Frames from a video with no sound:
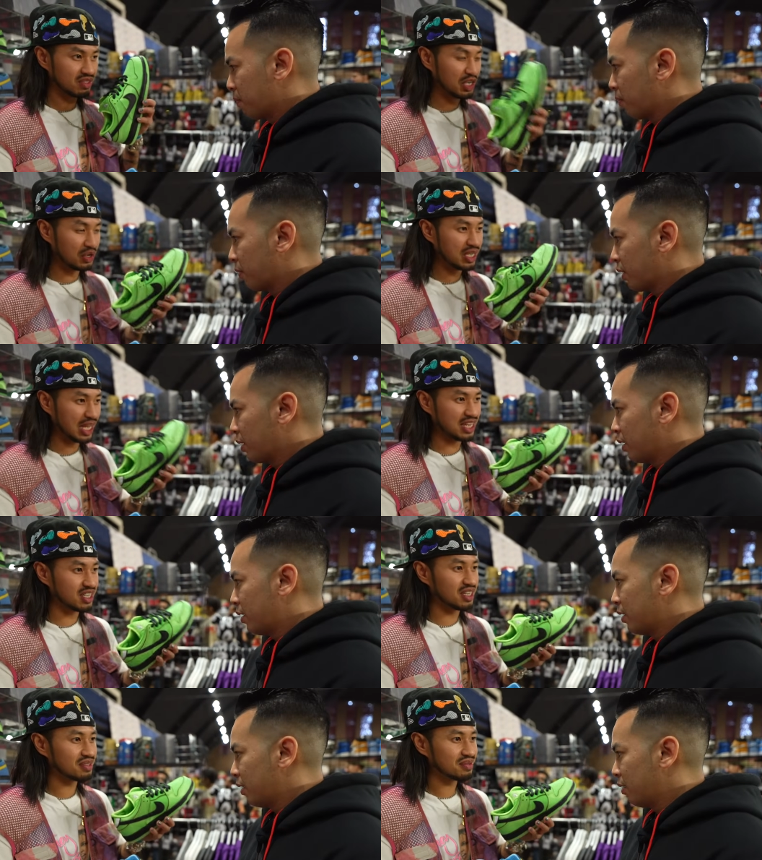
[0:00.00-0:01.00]
Speaker 1: literally last
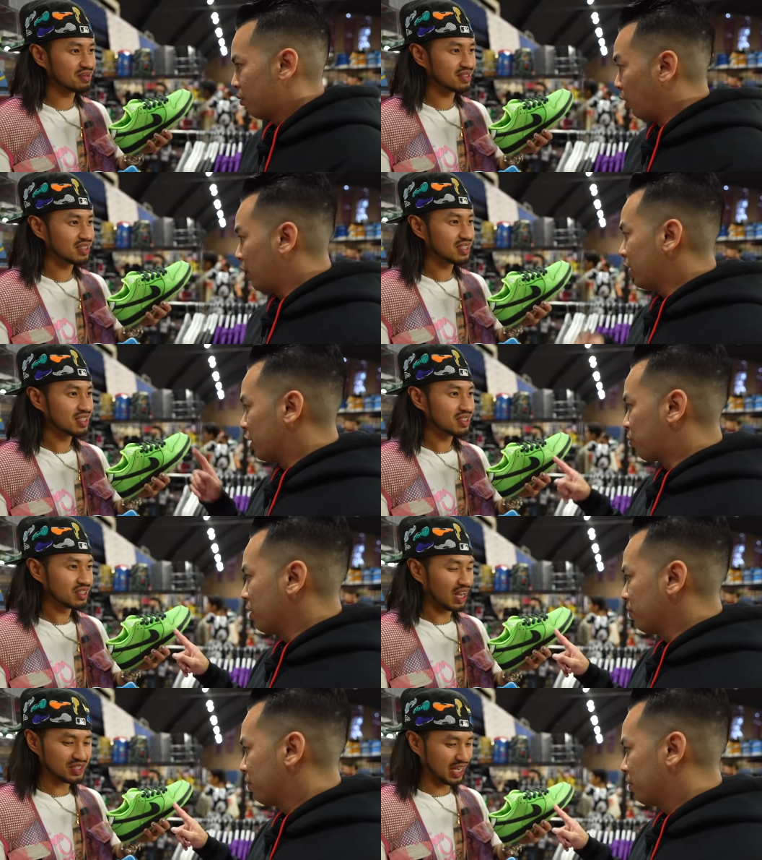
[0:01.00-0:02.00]
night. Really? This
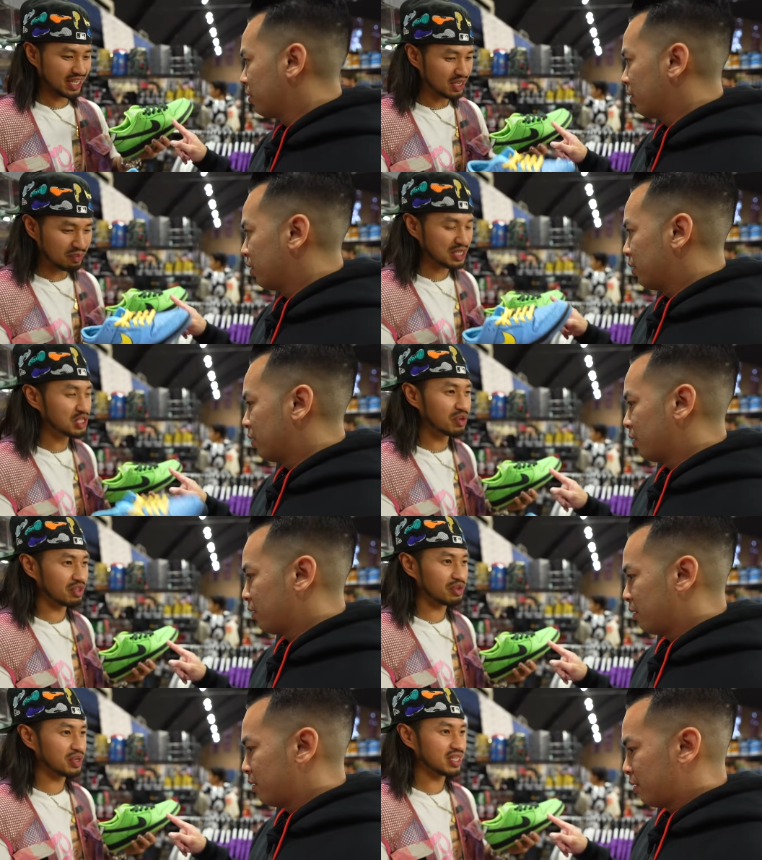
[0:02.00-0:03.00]
one? I was like, I couldn't bring two of
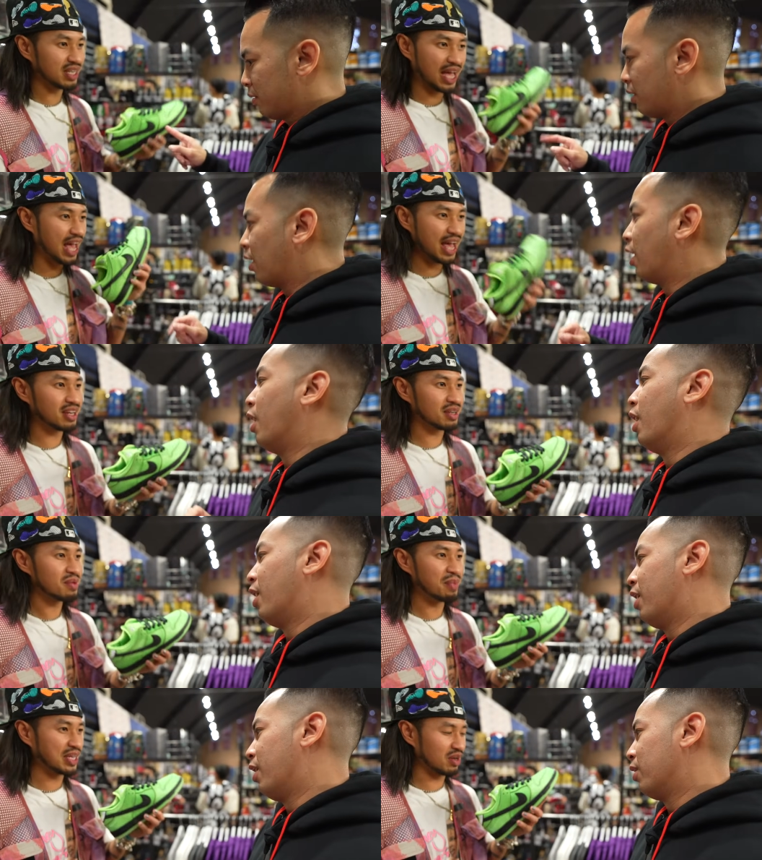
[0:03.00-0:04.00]
the three. I had to
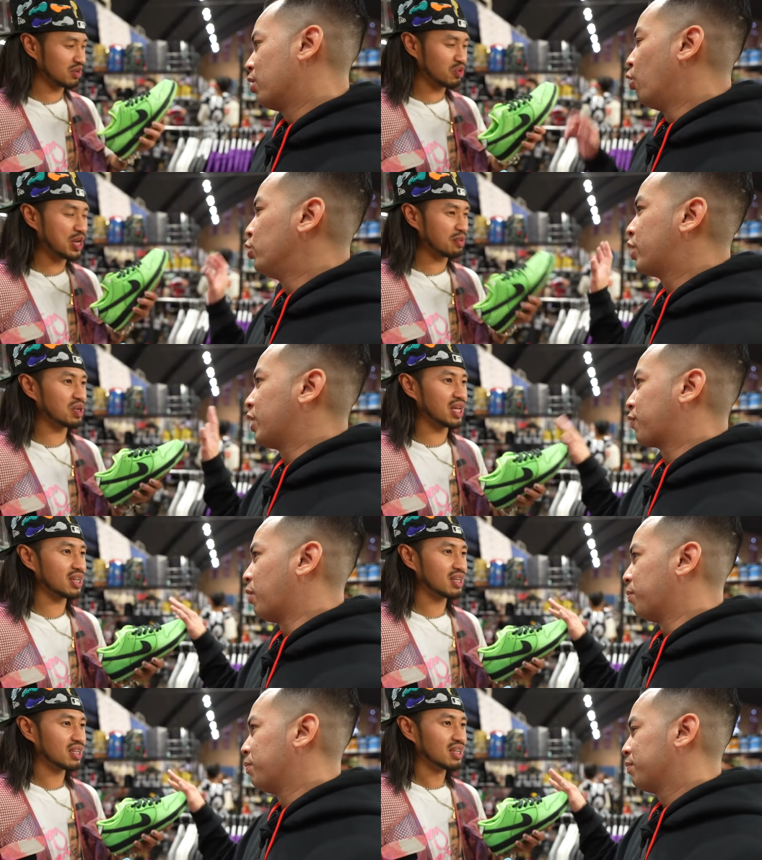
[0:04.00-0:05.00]
ah. make a. Who'd you get play. this
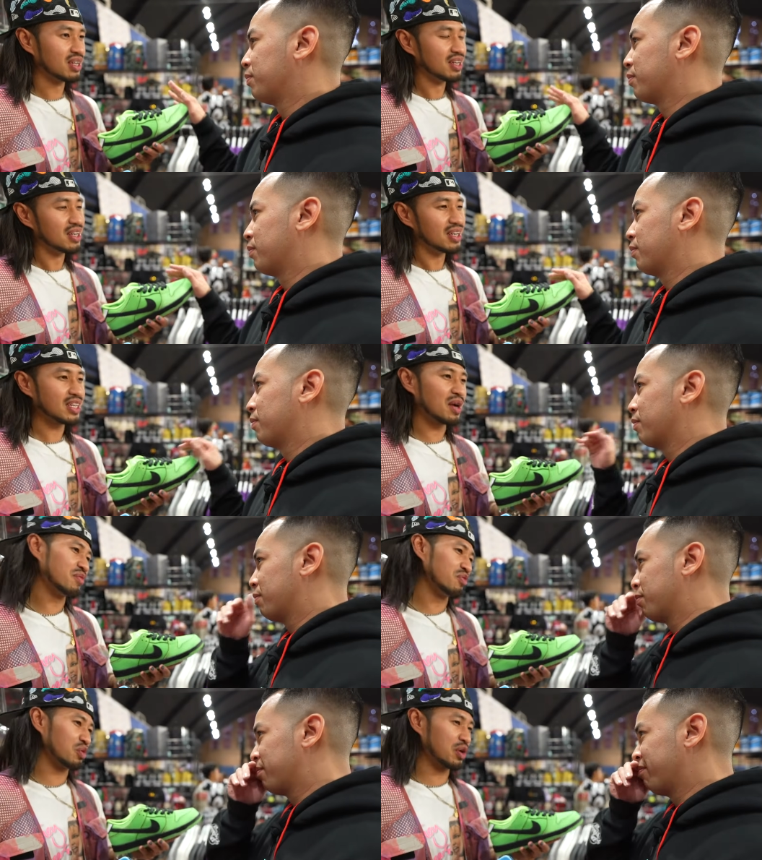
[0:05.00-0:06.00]
from? got on
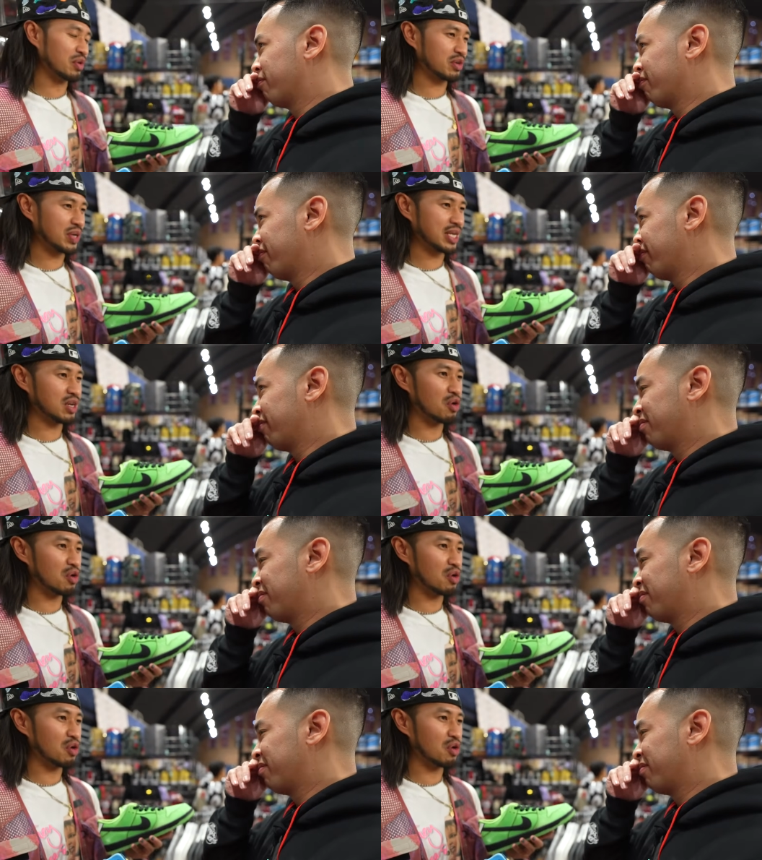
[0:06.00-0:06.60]
it really quick and